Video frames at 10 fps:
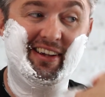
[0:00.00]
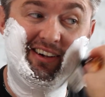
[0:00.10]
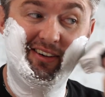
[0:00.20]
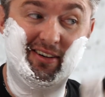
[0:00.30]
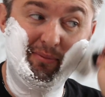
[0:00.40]

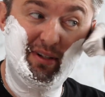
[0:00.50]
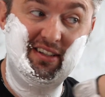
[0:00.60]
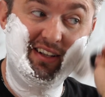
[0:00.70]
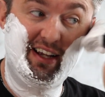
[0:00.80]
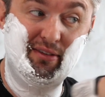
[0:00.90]
there or a
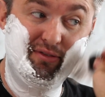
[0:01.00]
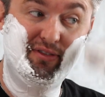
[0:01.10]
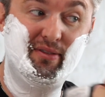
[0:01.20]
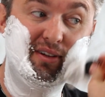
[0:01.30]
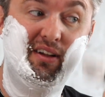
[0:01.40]
busy
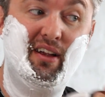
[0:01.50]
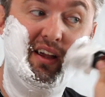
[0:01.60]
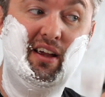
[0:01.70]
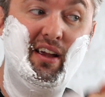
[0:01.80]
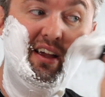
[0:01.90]
life,
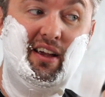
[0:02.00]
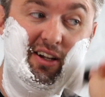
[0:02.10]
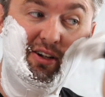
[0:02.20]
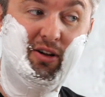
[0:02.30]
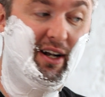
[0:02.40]

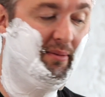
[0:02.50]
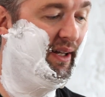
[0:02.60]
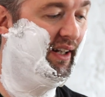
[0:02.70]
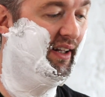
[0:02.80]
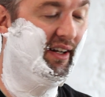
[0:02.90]
you know what I
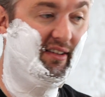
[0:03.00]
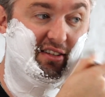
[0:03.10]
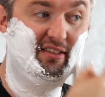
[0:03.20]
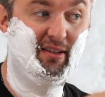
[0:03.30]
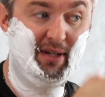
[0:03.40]
mean? That it's
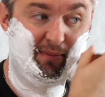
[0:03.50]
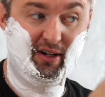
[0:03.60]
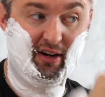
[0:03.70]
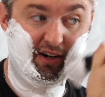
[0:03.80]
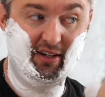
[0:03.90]
just
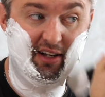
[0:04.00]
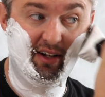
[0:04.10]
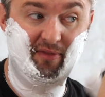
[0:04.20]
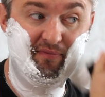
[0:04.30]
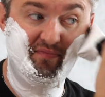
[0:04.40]
sometimes hard
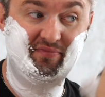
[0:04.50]
to